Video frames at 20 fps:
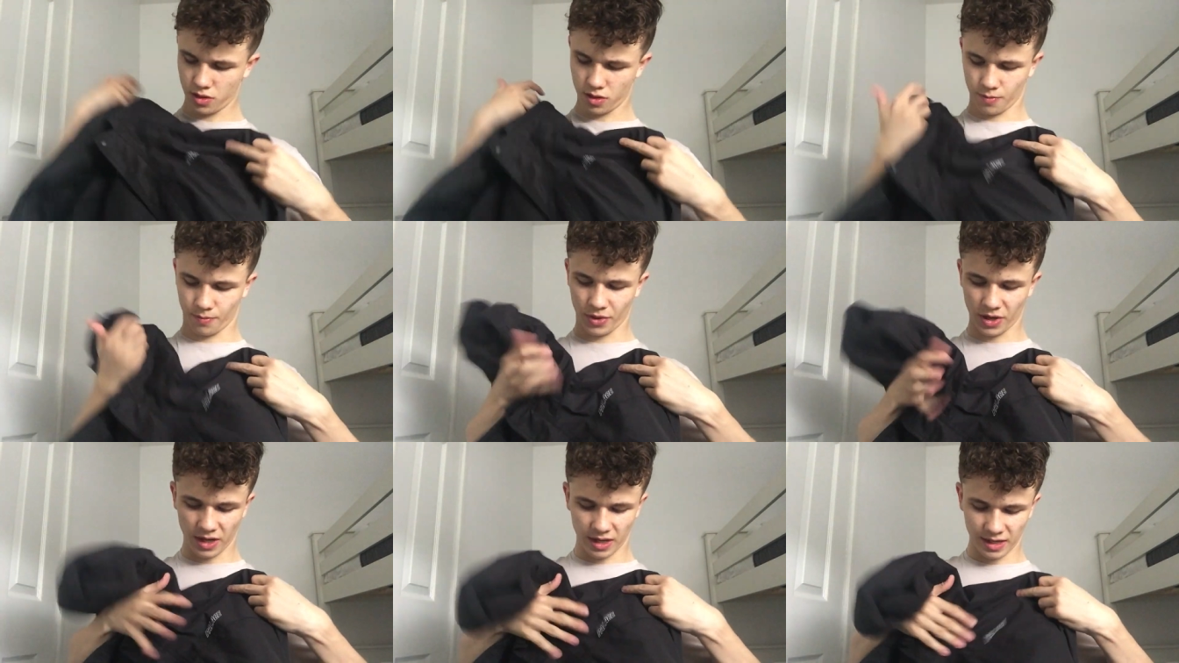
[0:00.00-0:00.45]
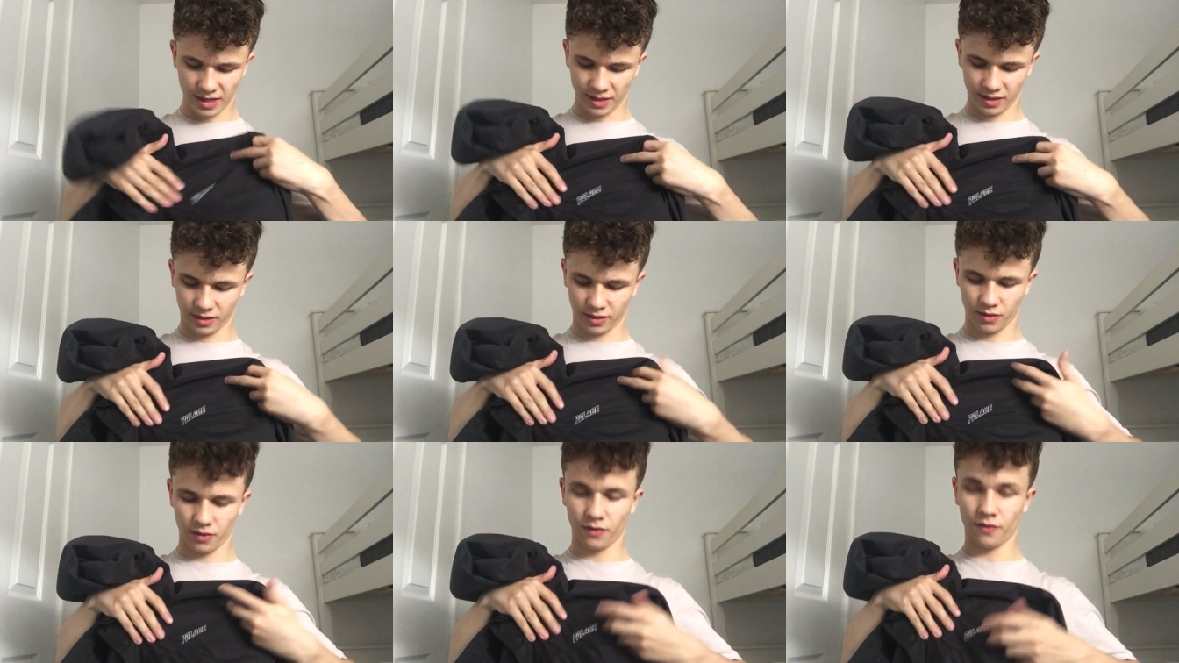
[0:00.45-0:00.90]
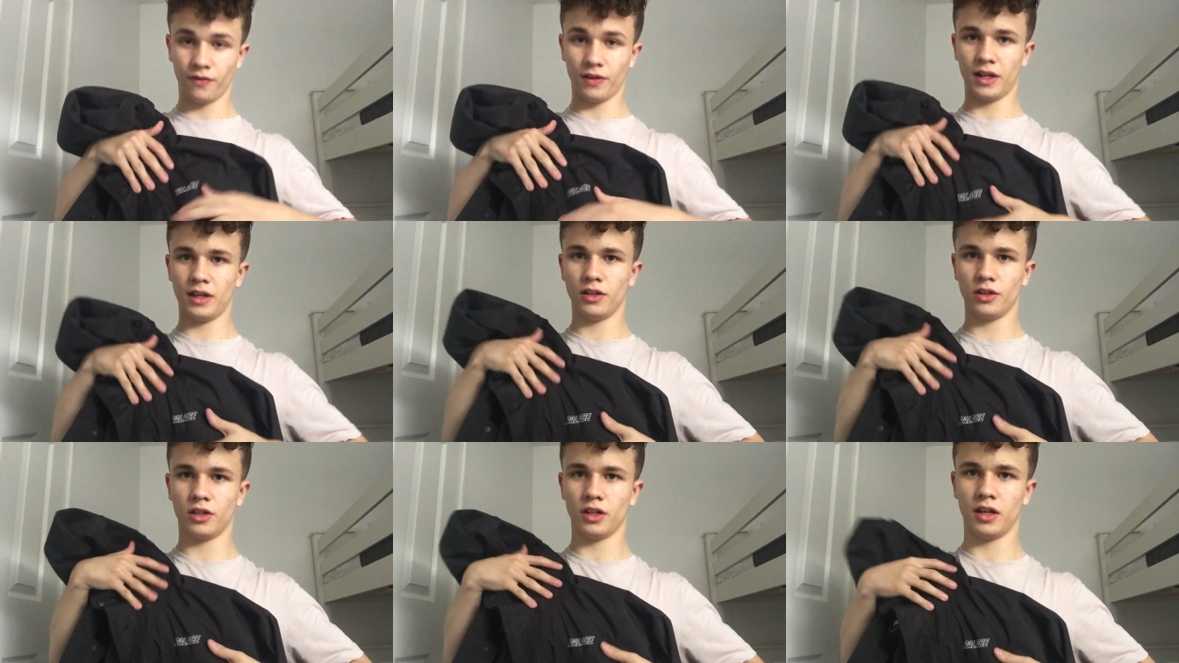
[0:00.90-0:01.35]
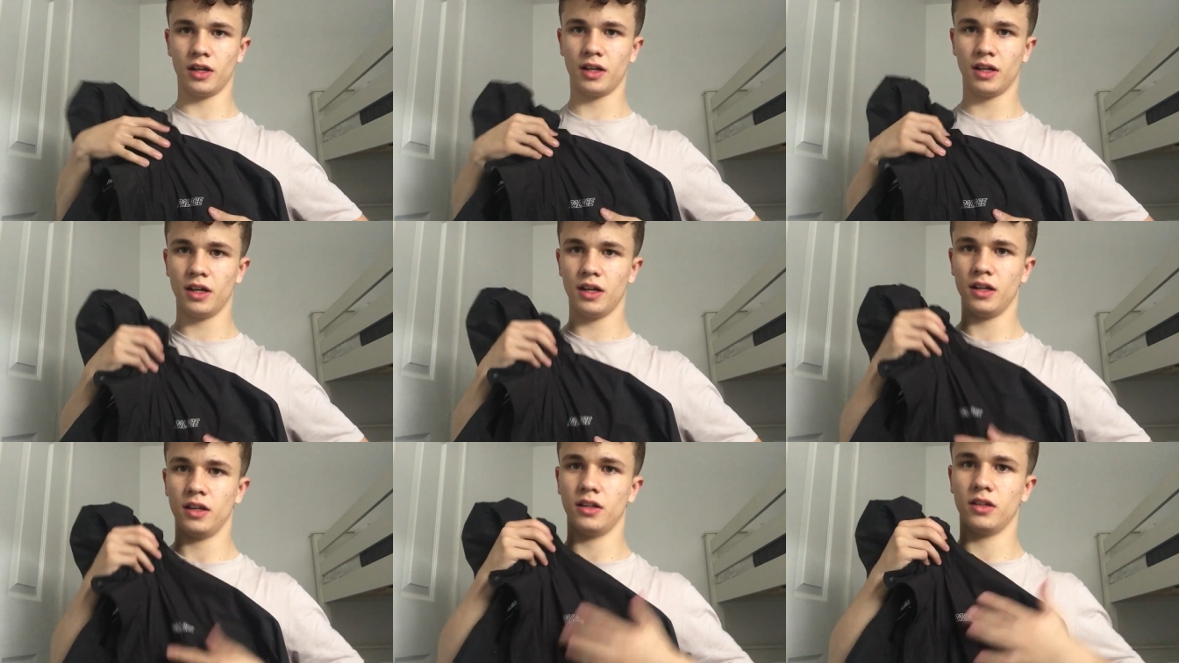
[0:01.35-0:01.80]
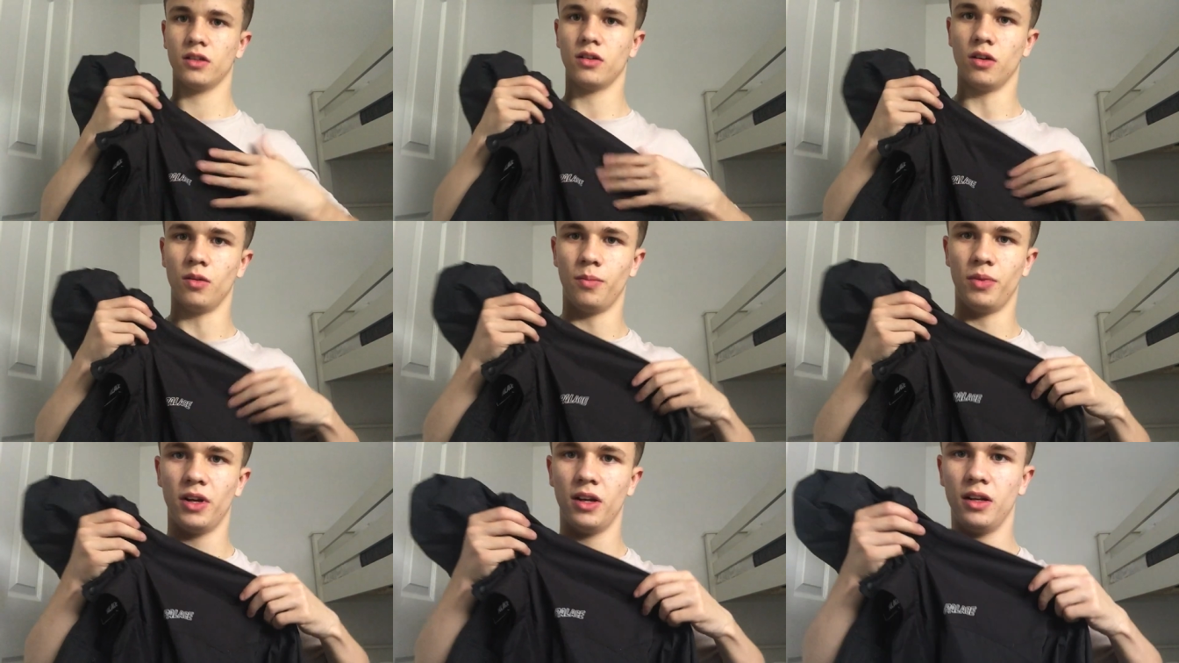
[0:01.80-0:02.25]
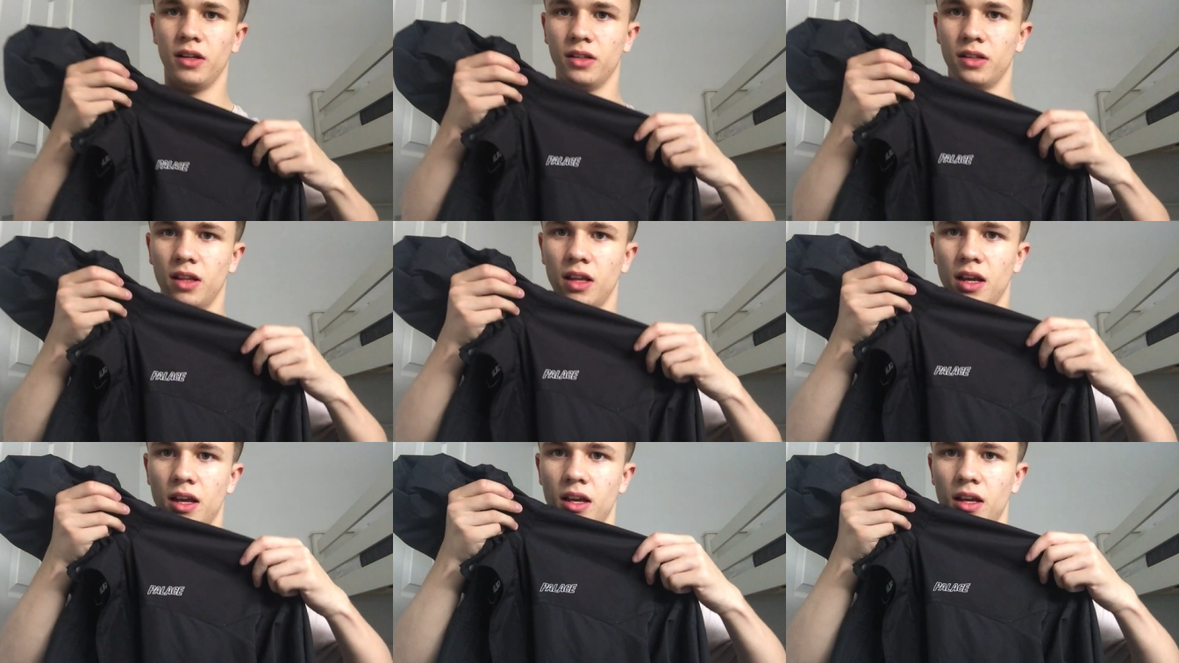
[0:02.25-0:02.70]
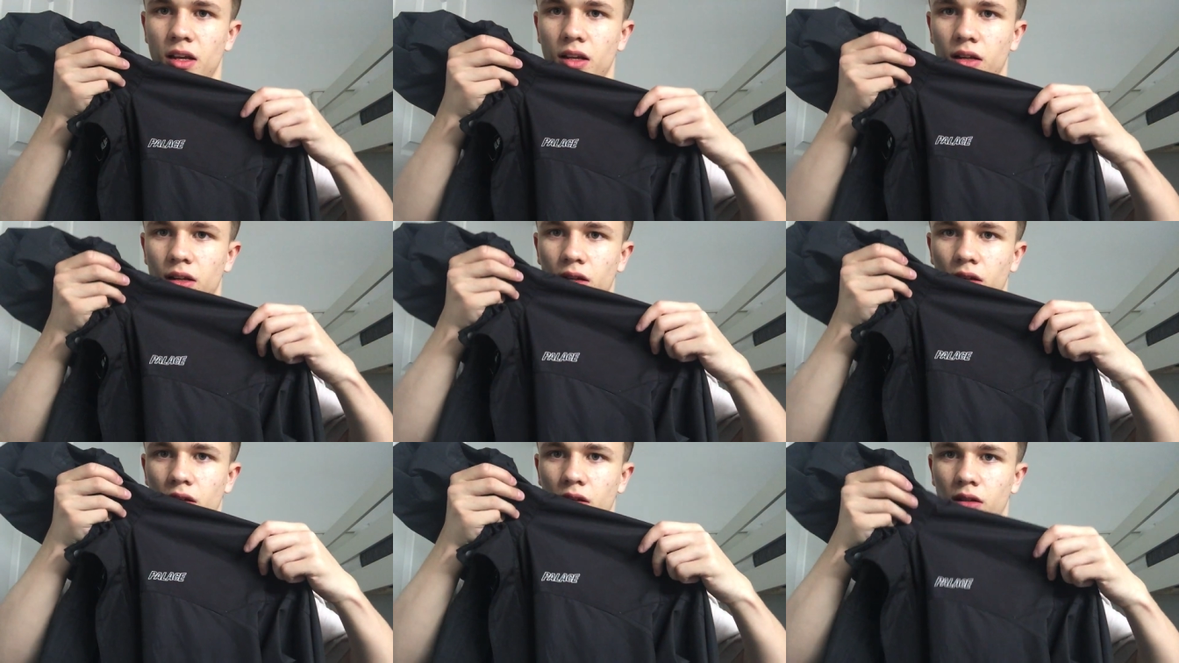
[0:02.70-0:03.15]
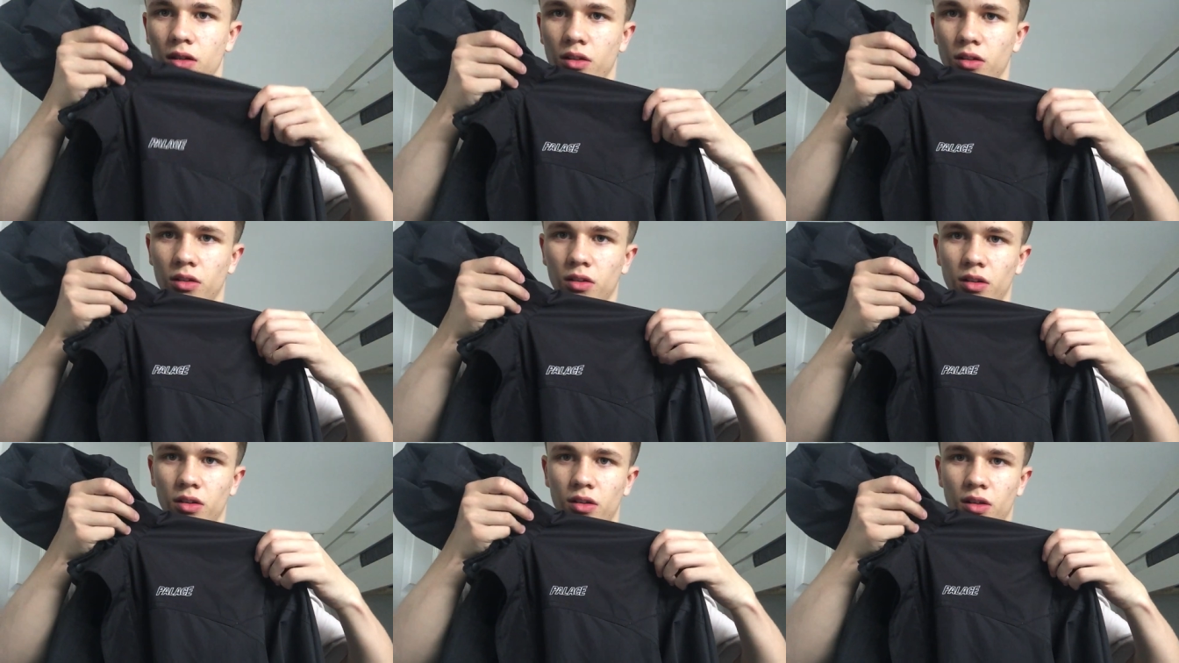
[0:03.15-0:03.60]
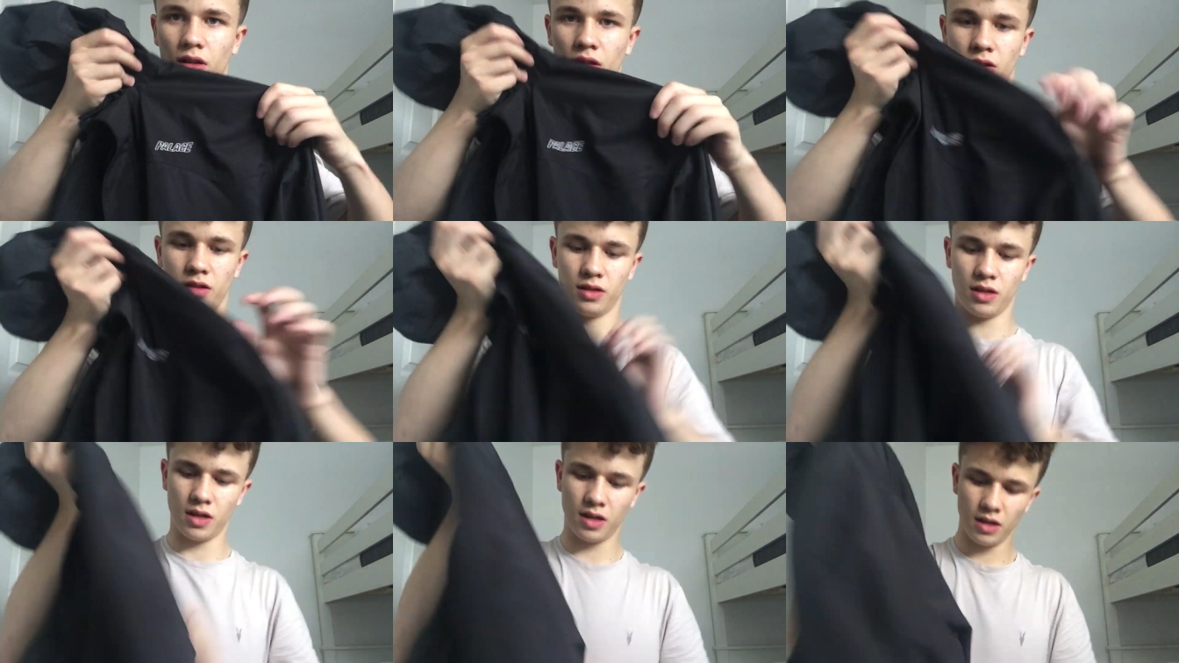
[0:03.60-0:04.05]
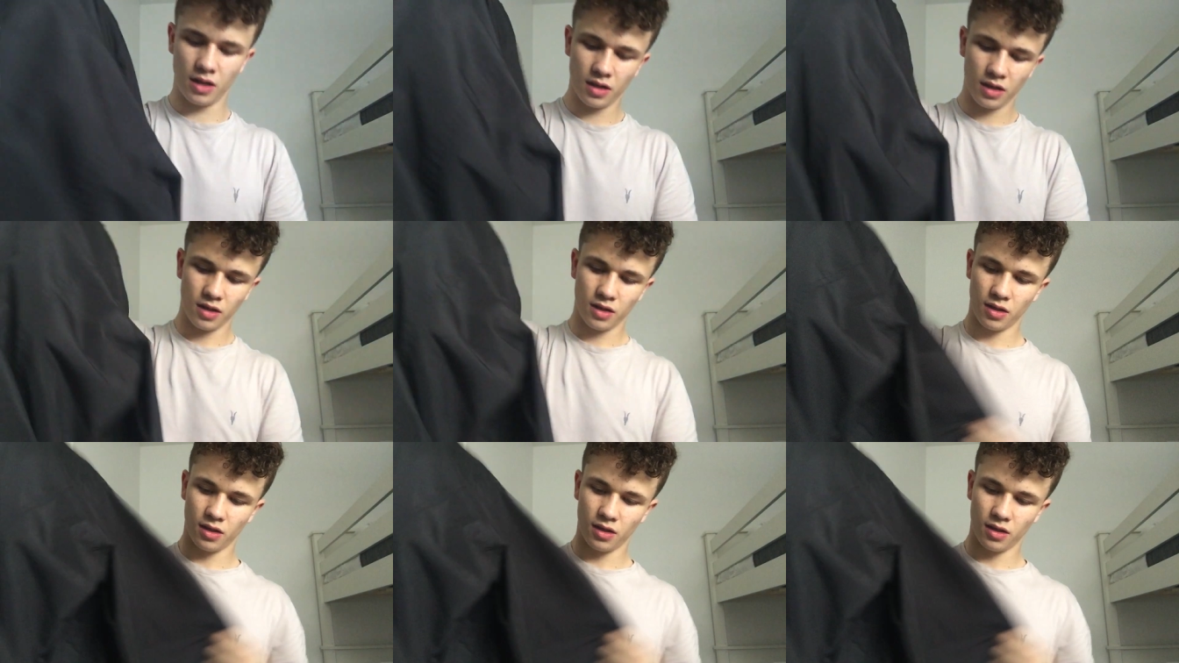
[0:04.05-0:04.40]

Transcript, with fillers: The Palace vent jacket, it's got Palace there, just at the side.